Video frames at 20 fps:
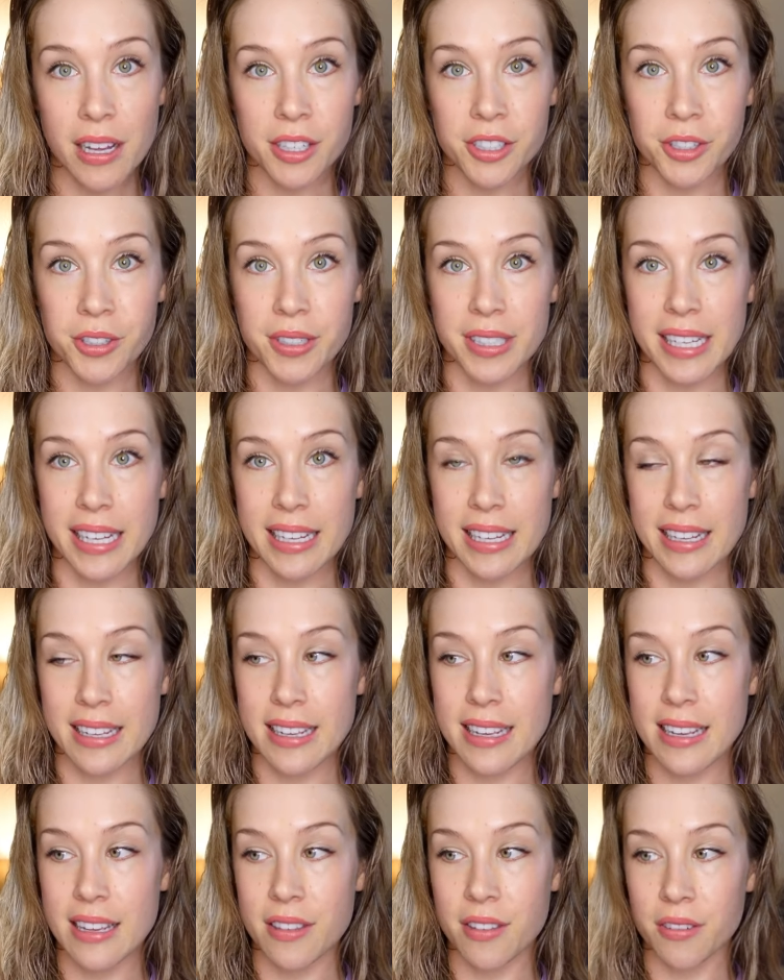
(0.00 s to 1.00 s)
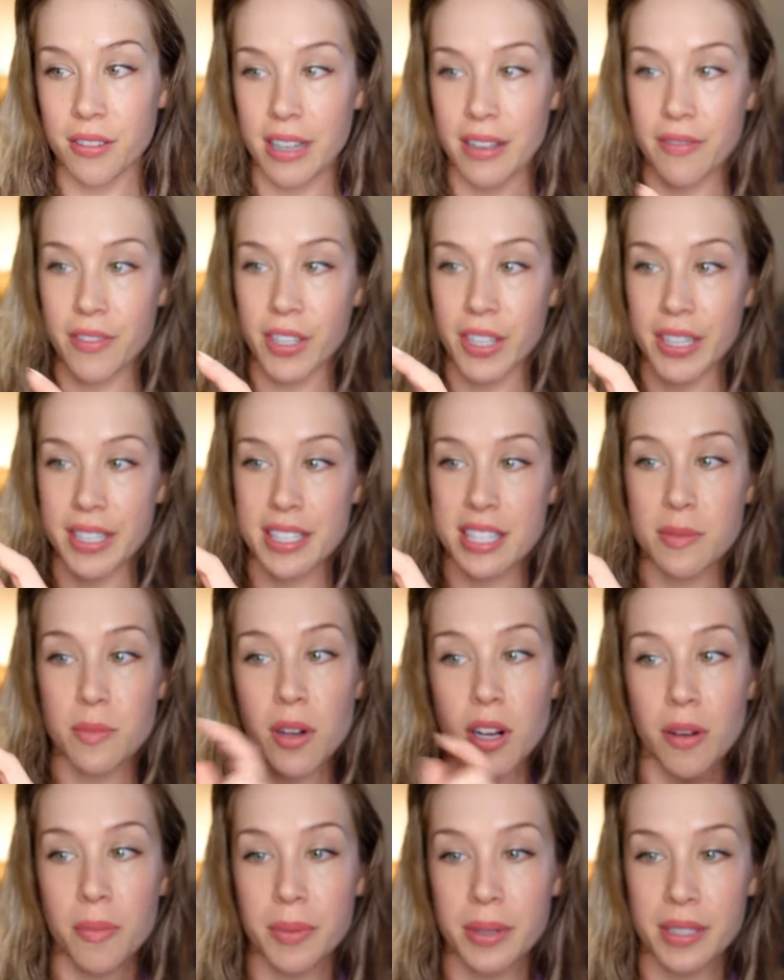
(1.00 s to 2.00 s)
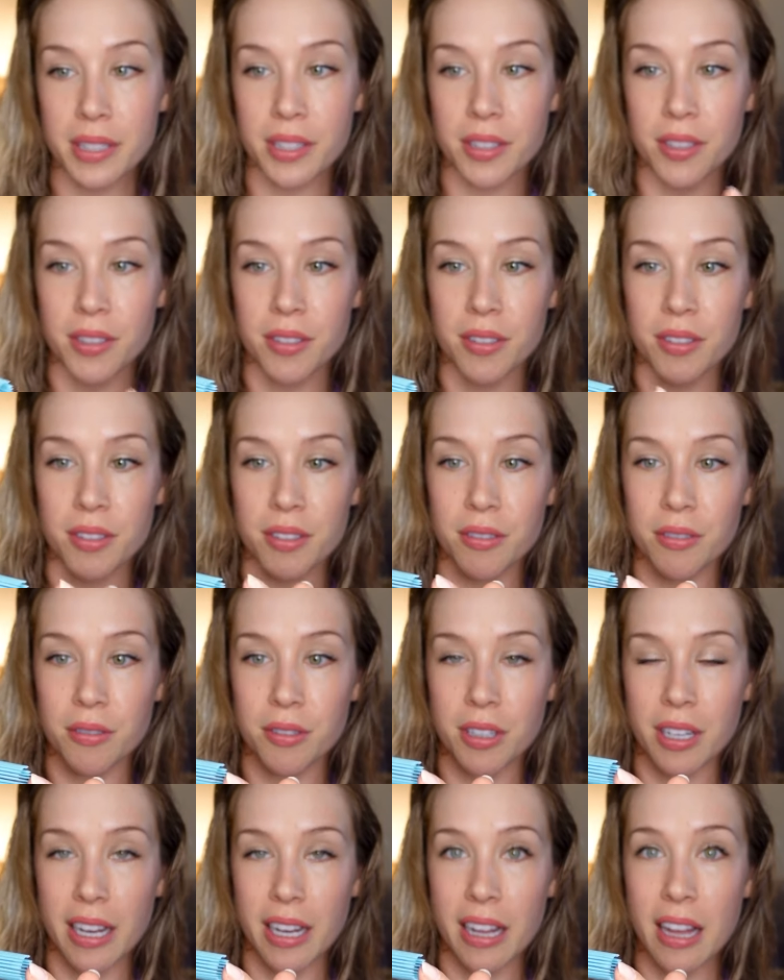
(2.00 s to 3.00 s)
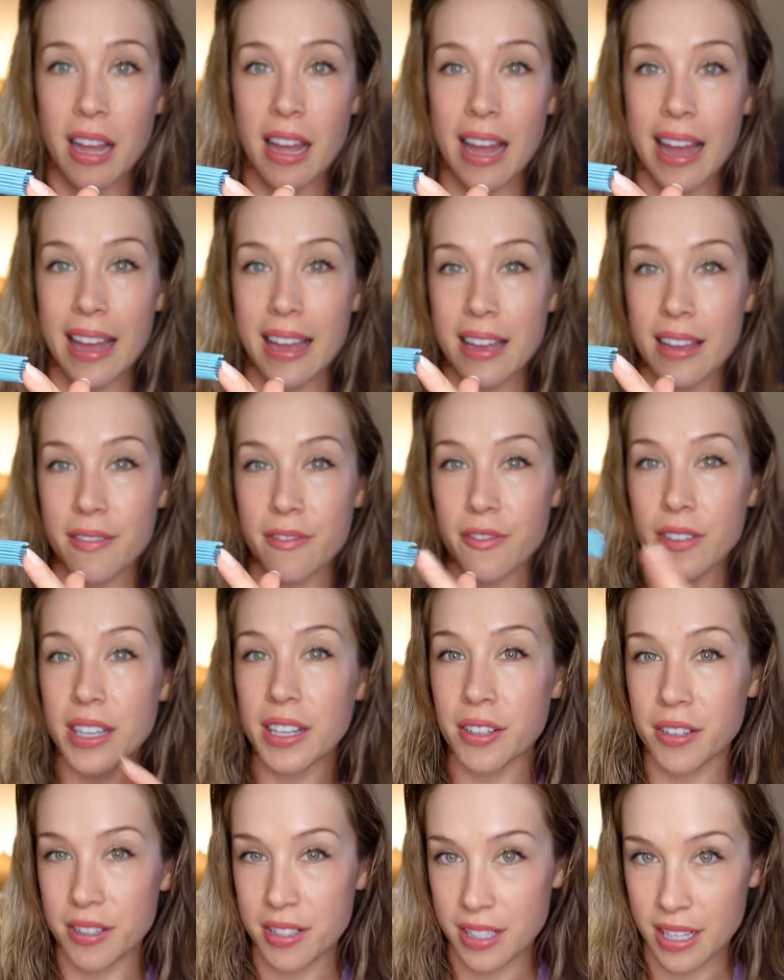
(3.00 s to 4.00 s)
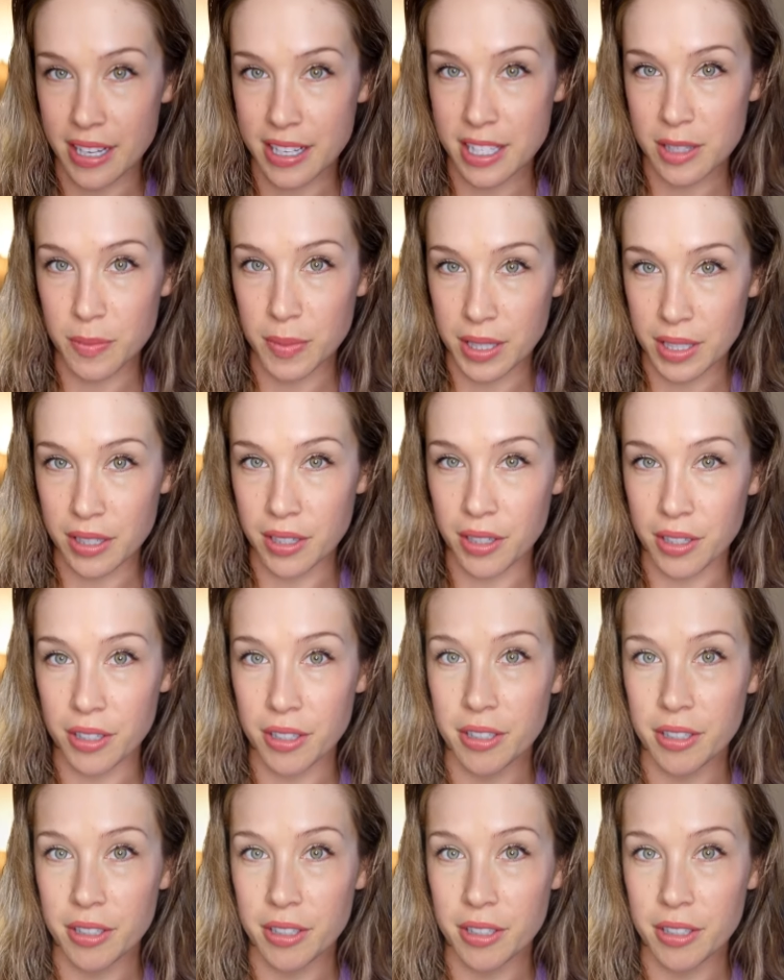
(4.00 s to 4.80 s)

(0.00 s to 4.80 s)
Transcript: creating either a very small pin curl or a finger size pin curl.